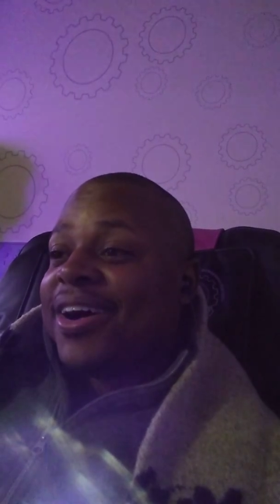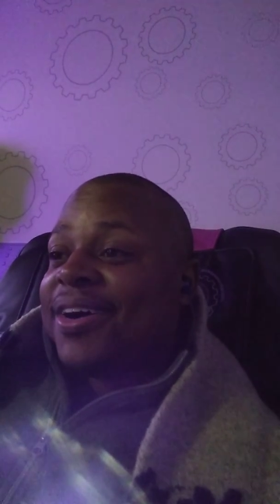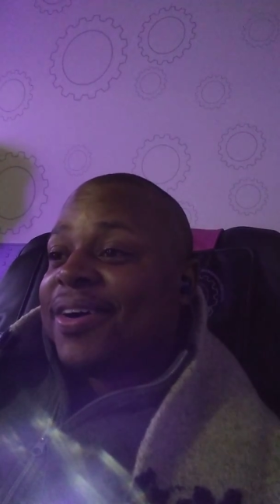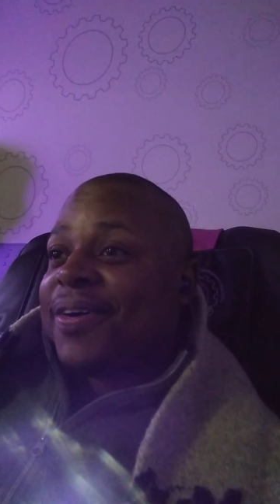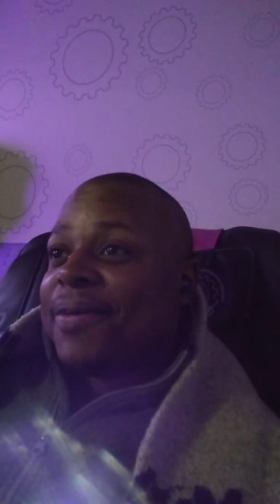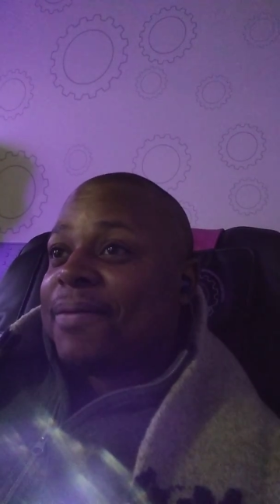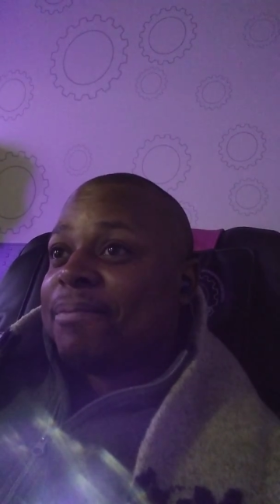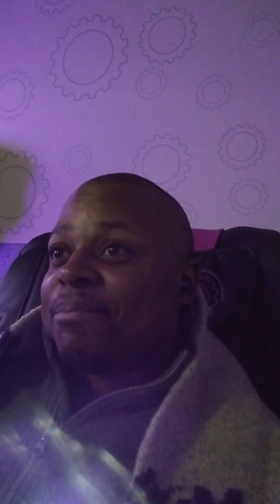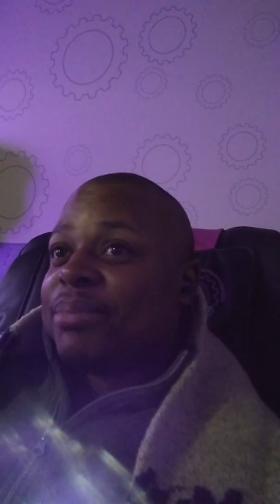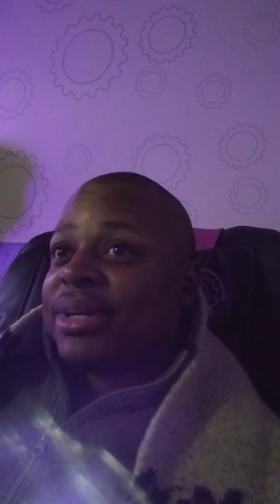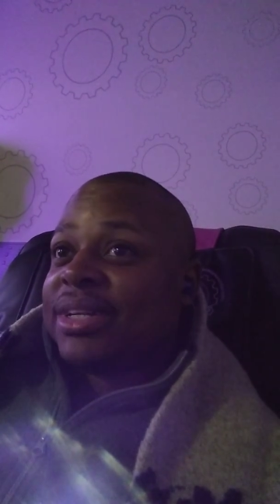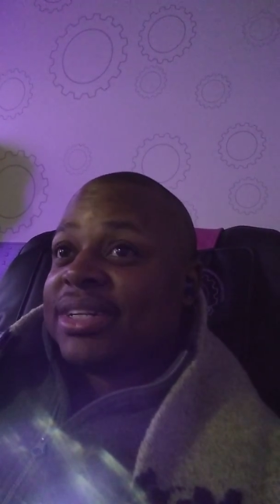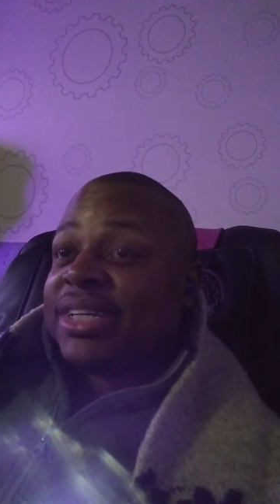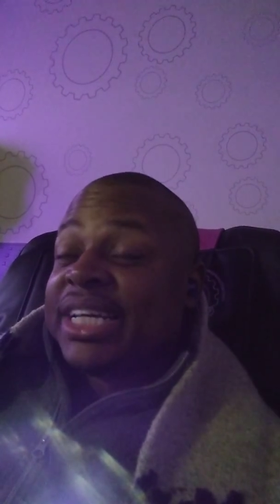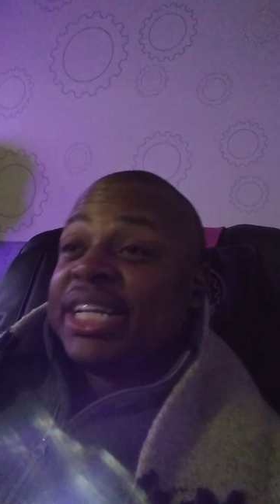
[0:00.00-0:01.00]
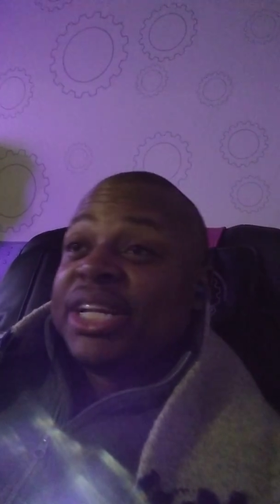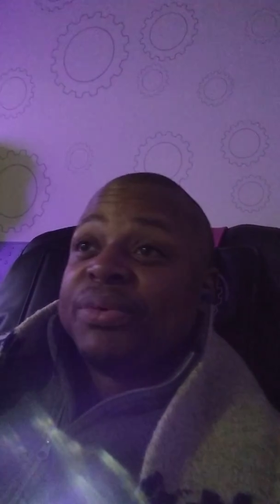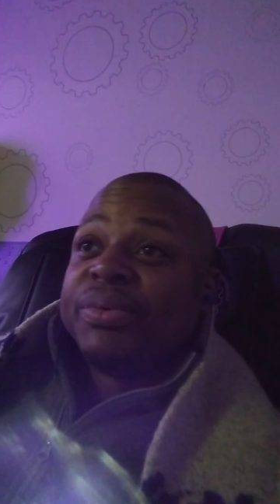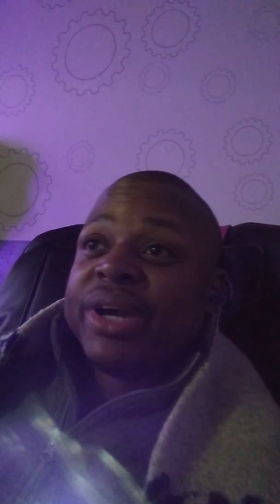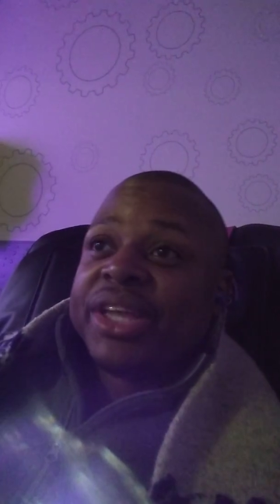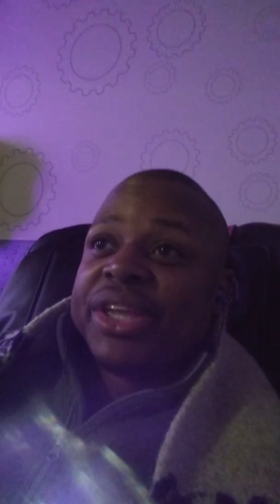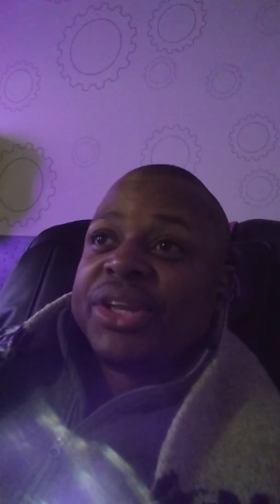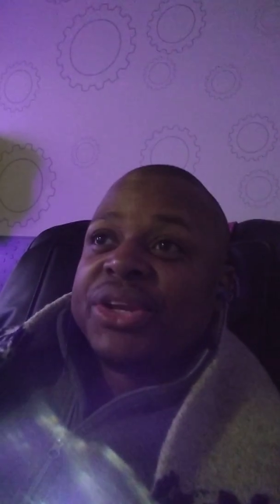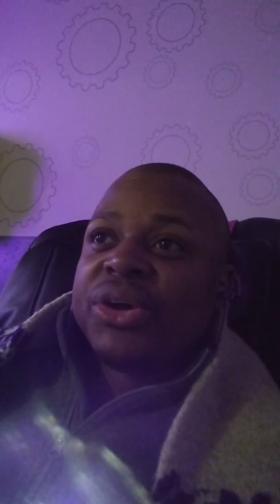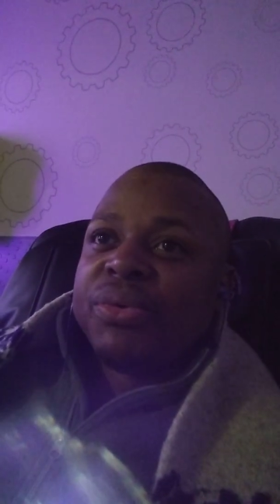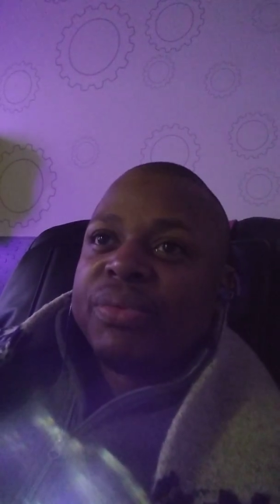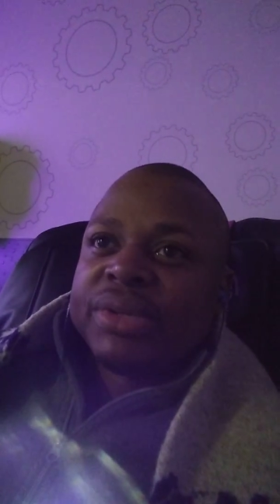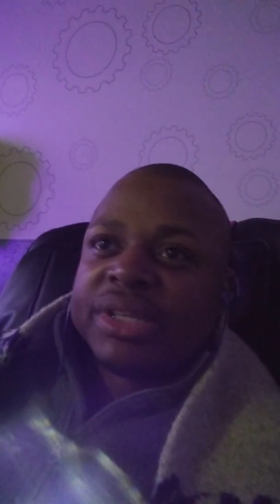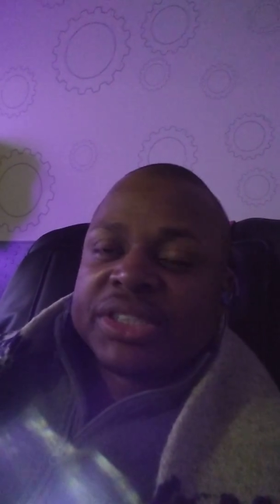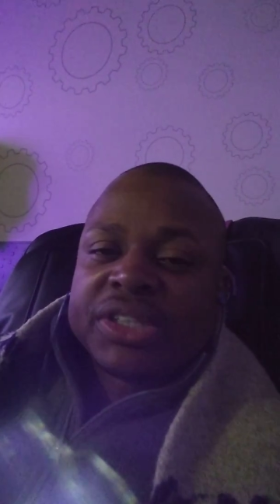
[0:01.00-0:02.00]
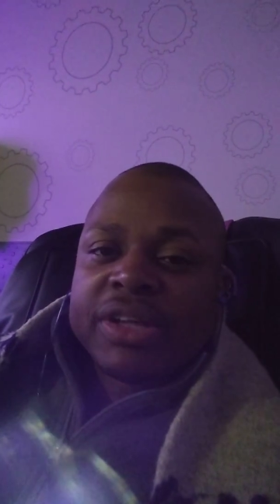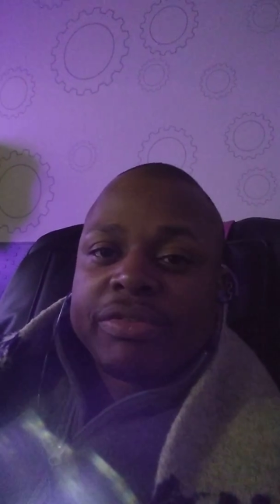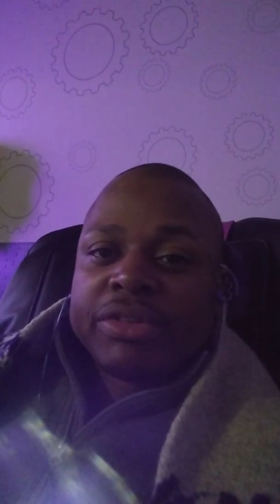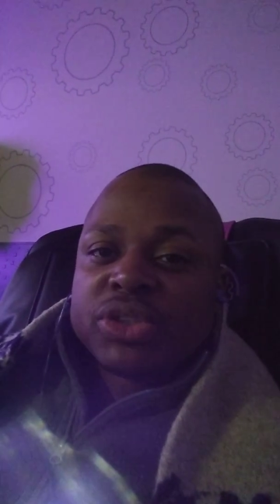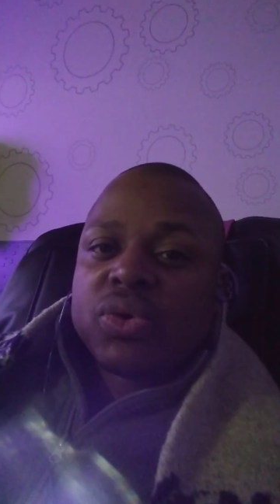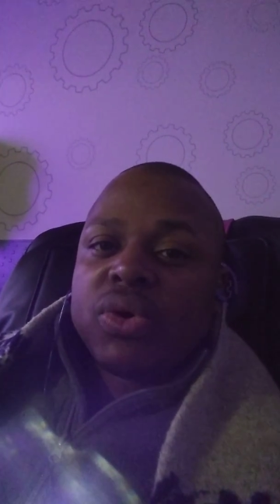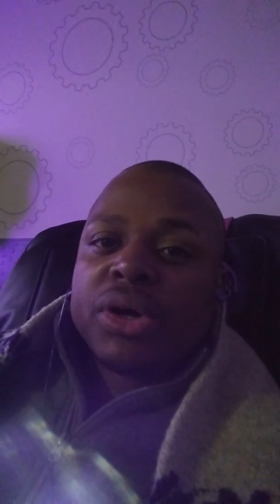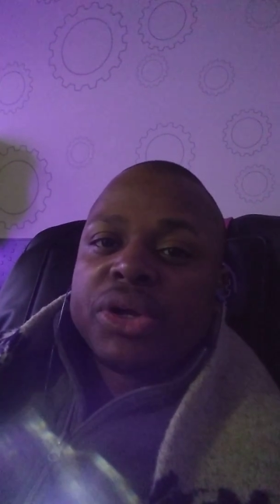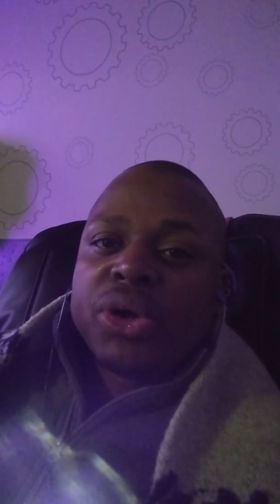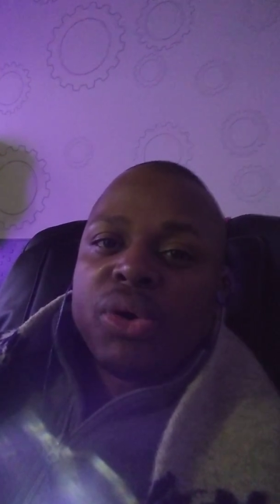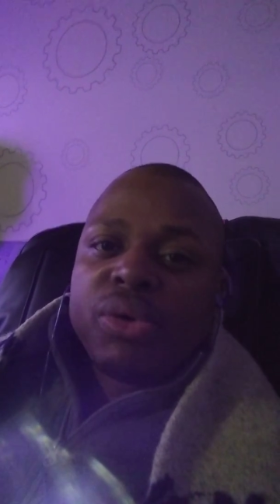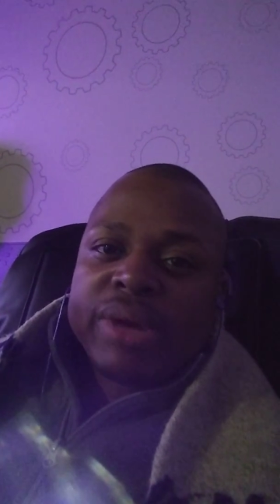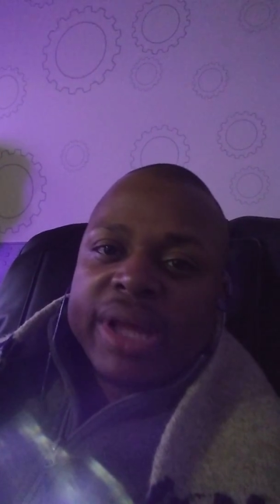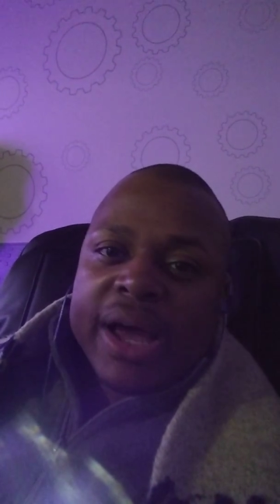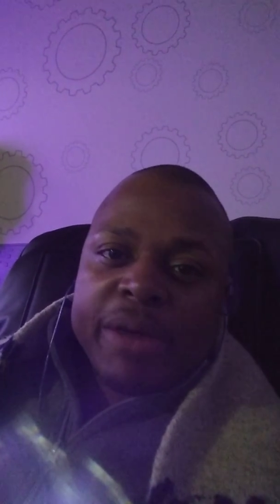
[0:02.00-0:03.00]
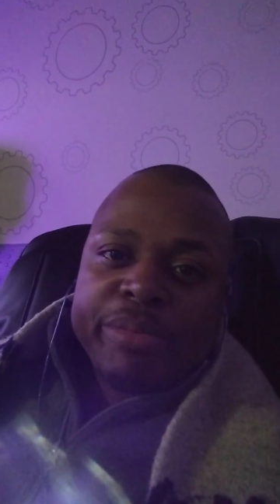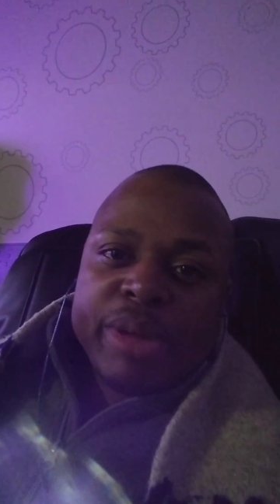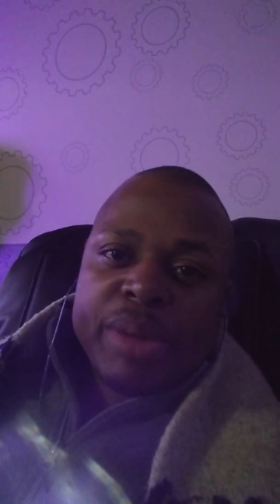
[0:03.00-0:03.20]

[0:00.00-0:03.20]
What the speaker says: But anyway, with the stuff that's going on now,